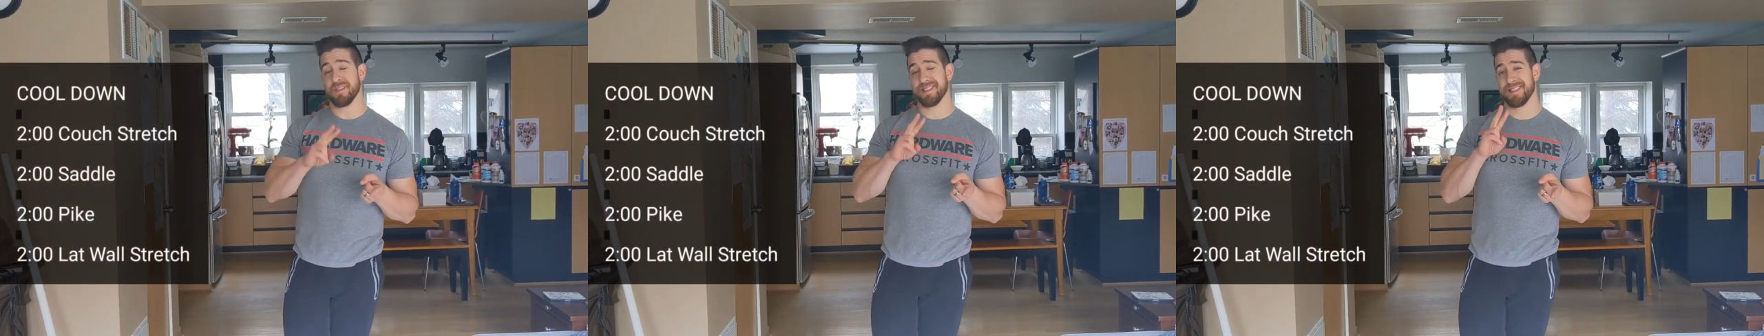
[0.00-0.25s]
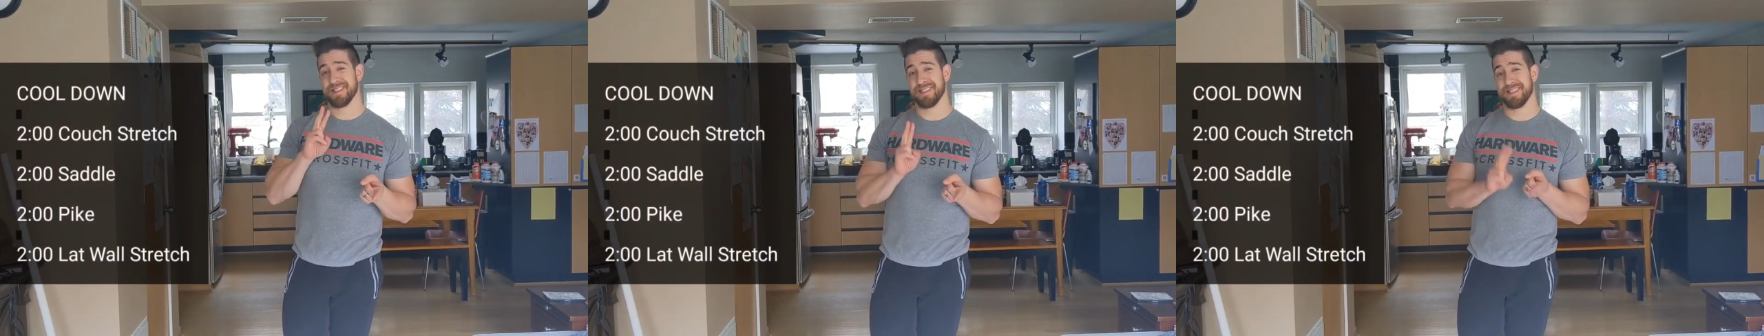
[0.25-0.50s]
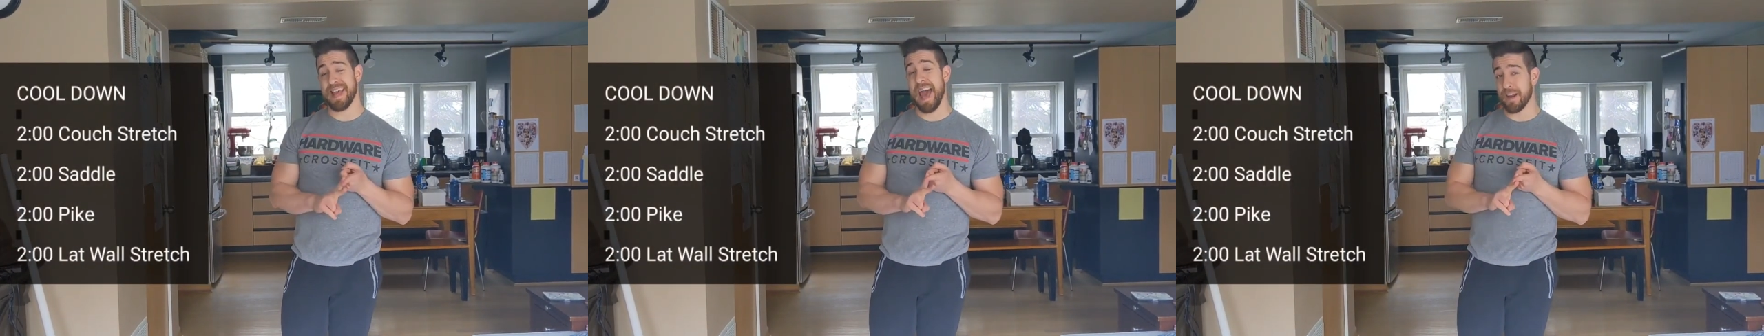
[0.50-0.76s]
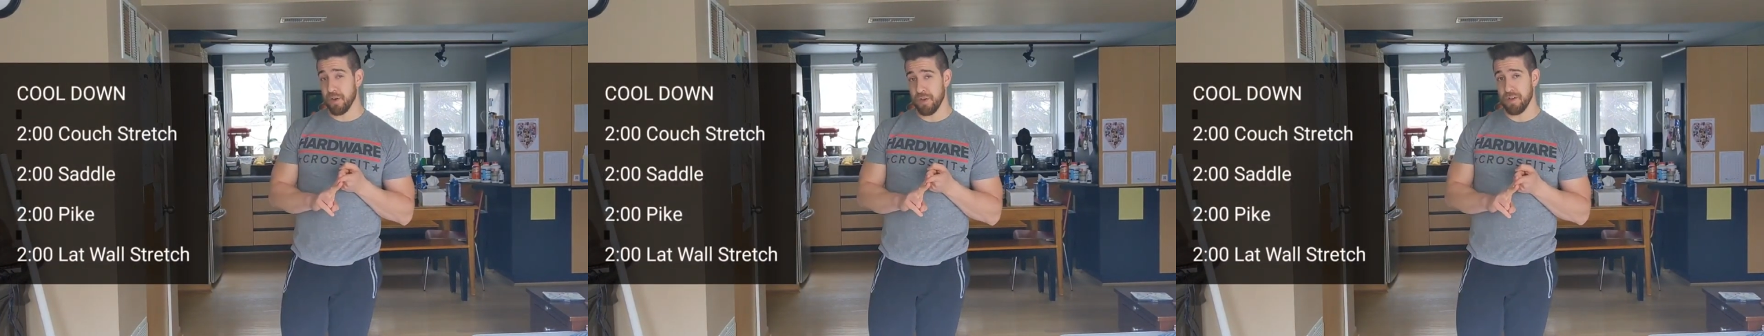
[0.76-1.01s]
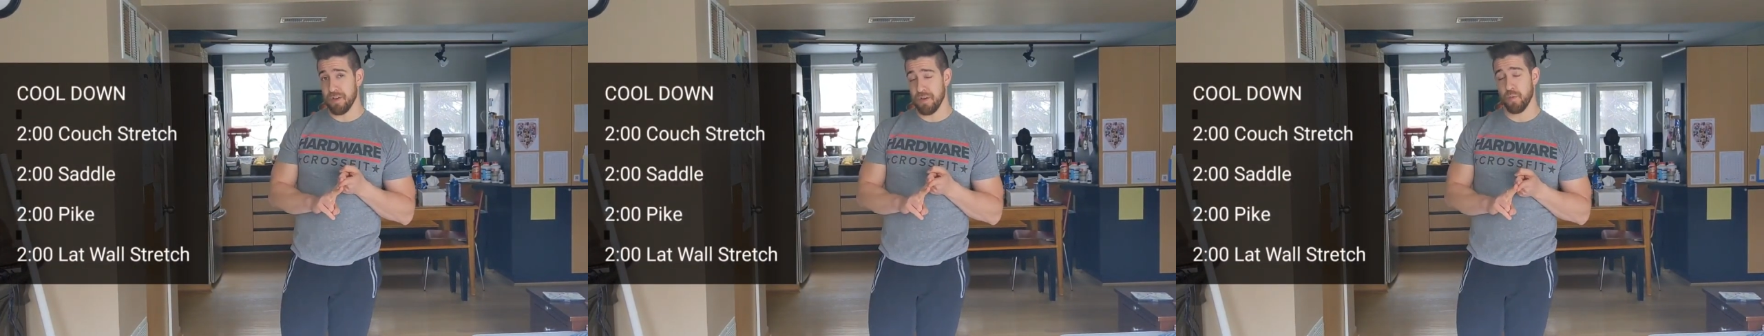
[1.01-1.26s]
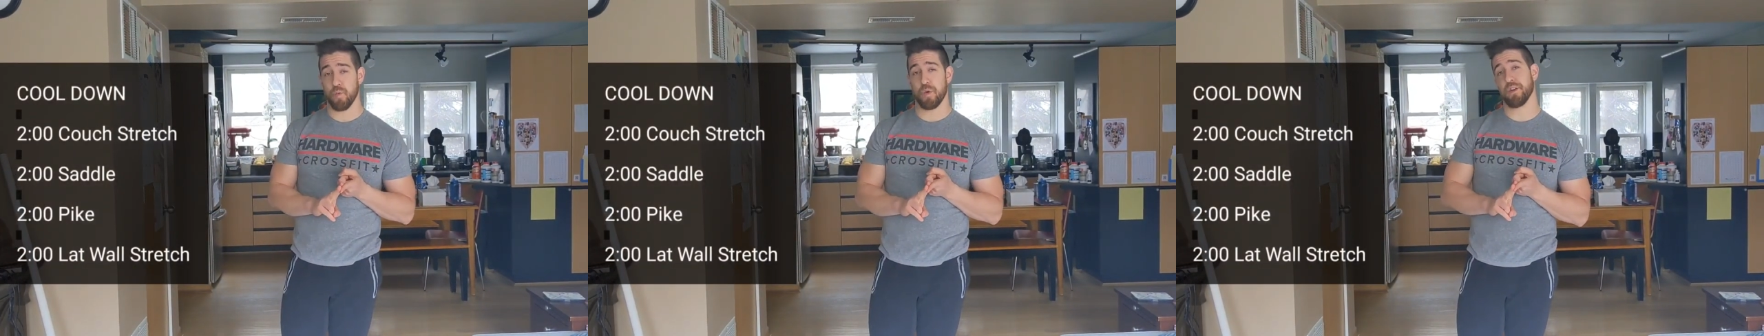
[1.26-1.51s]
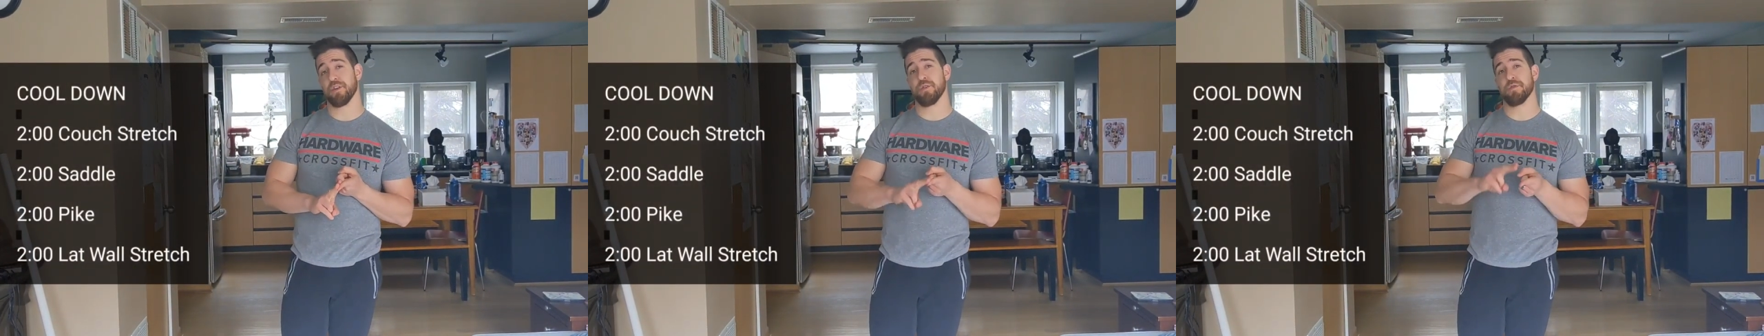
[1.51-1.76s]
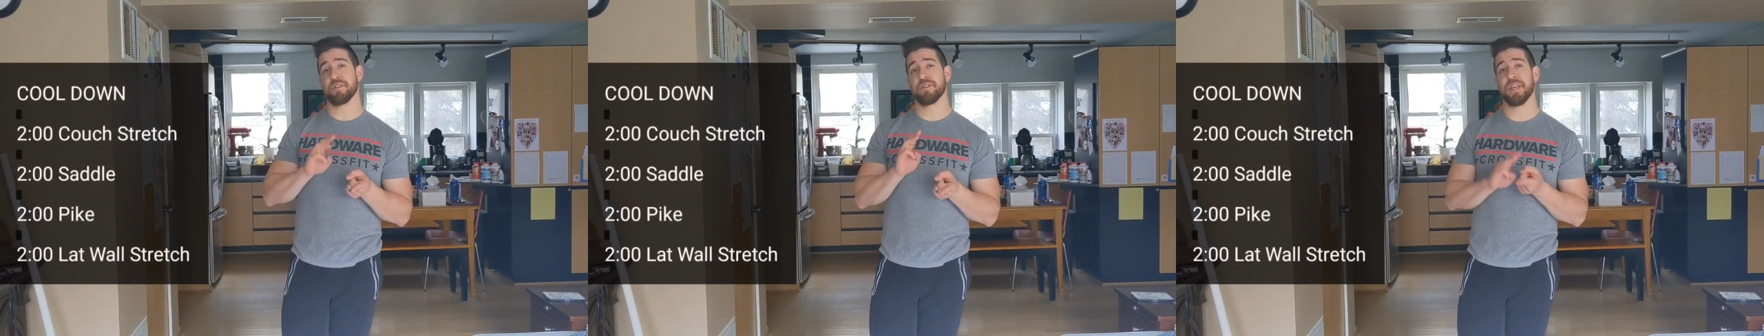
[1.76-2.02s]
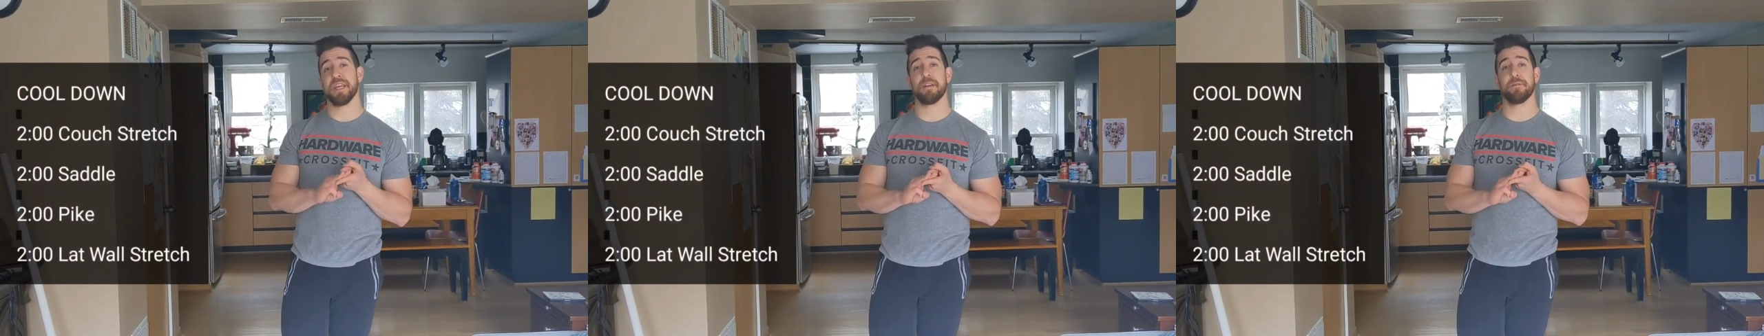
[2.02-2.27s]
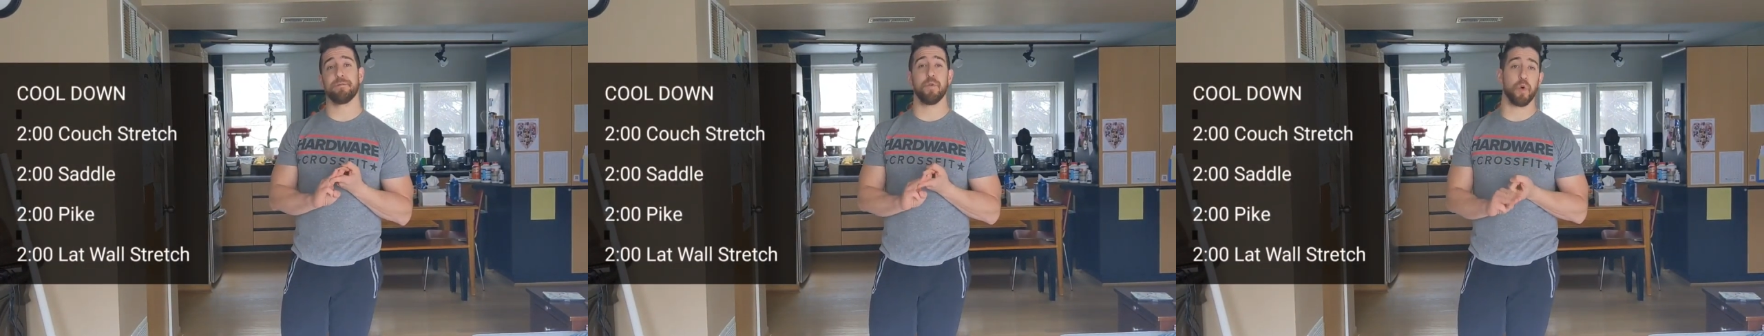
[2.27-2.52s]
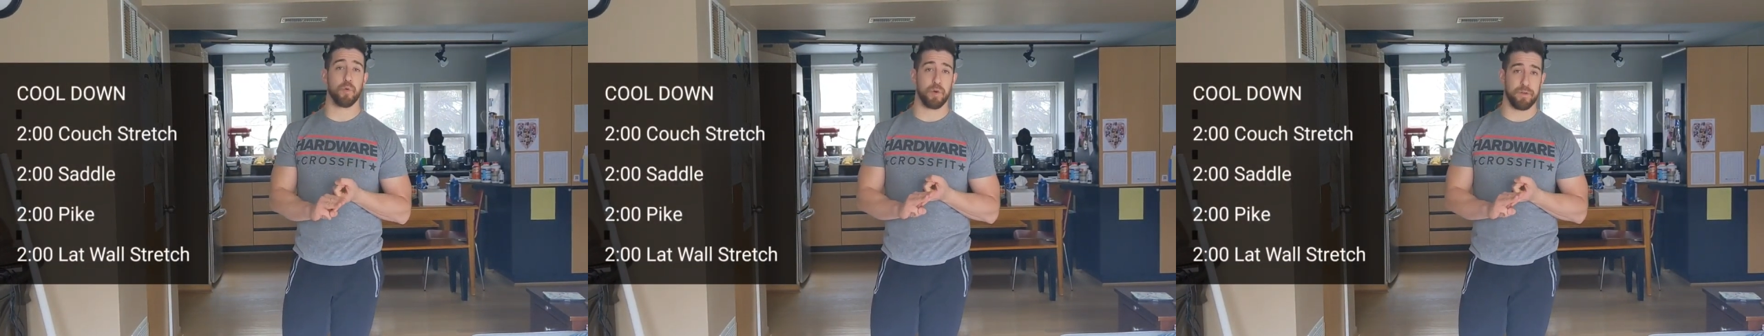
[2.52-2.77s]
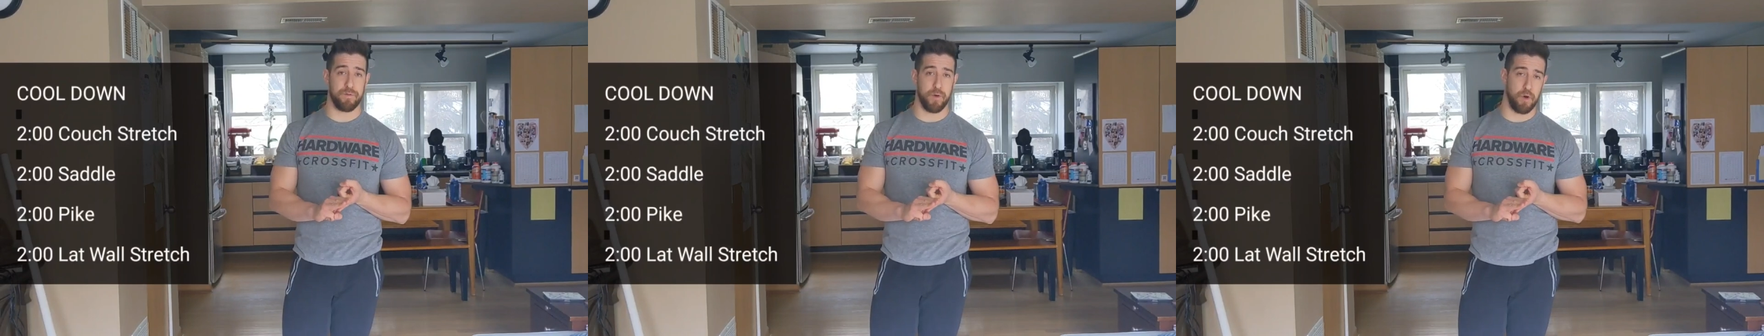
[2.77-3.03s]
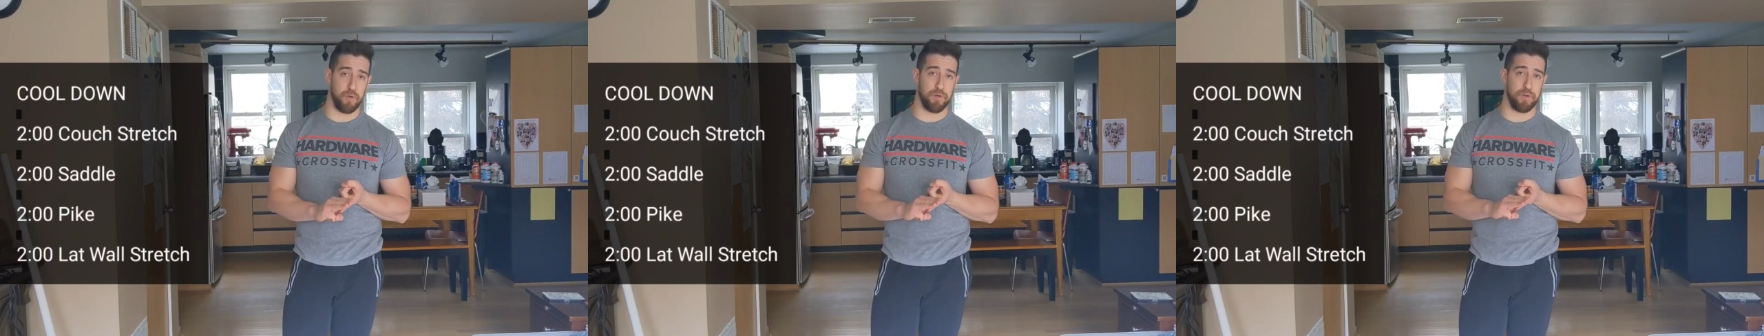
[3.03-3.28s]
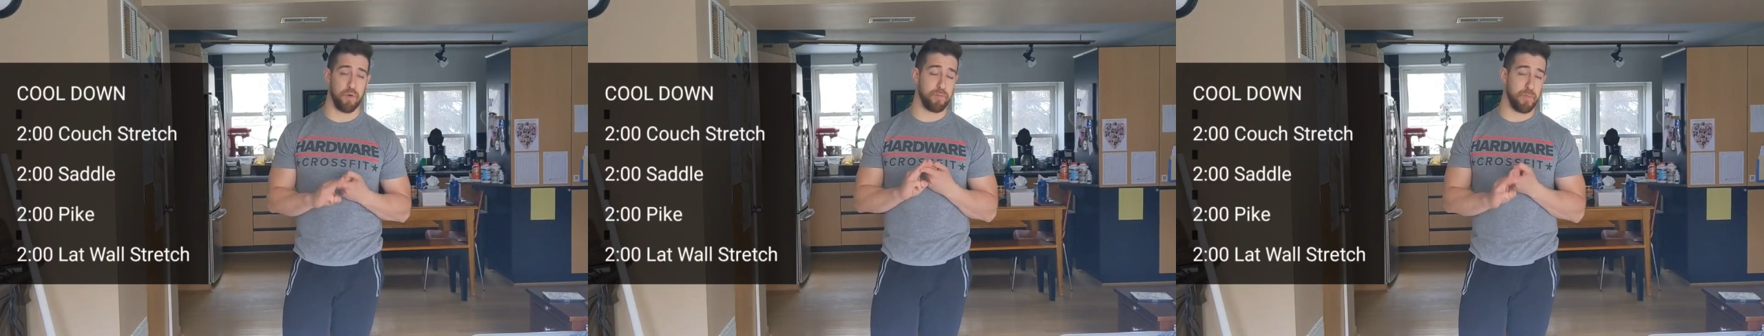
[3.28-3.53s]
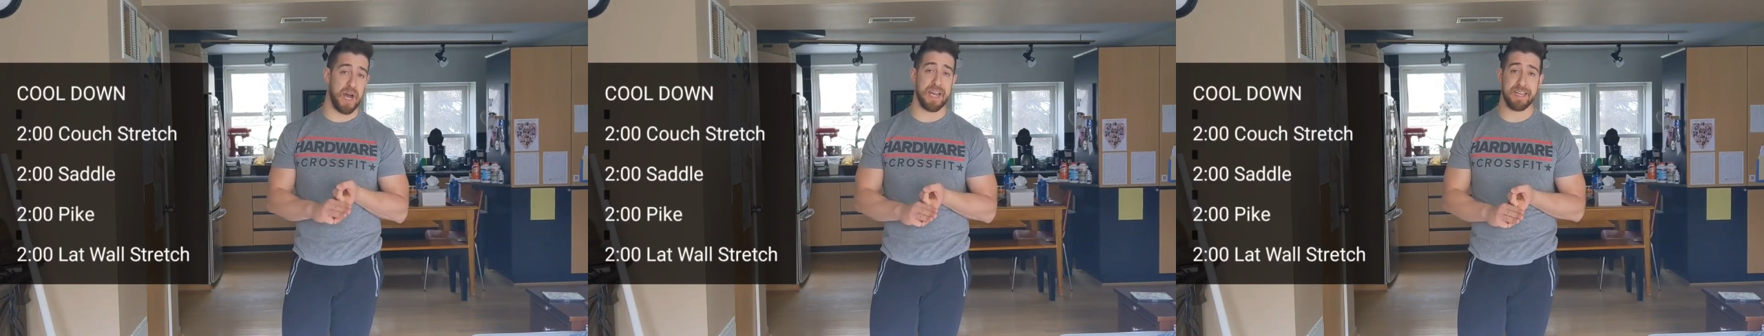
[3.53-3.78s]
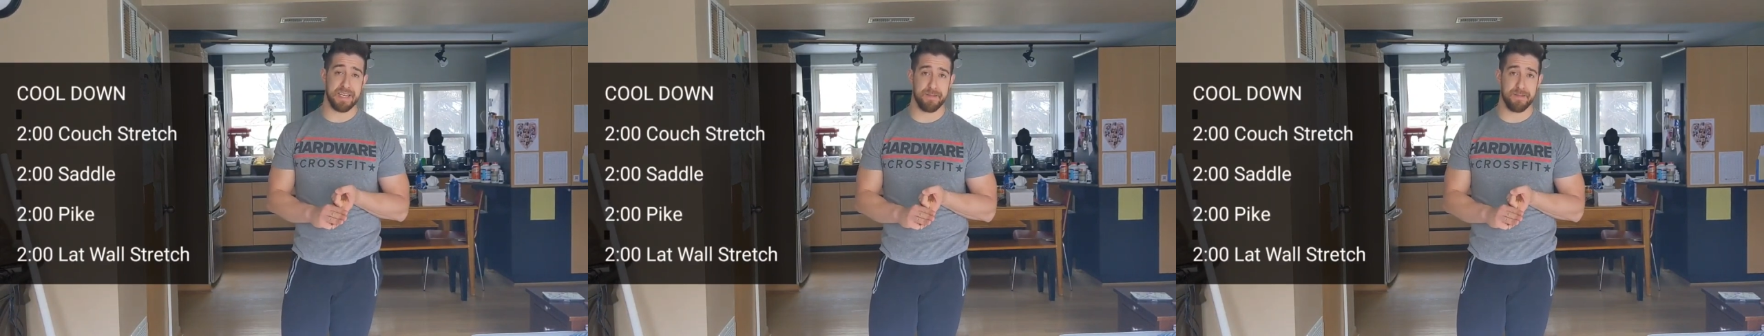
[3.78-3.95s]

saddle, we're going to do seated forward fold or pike,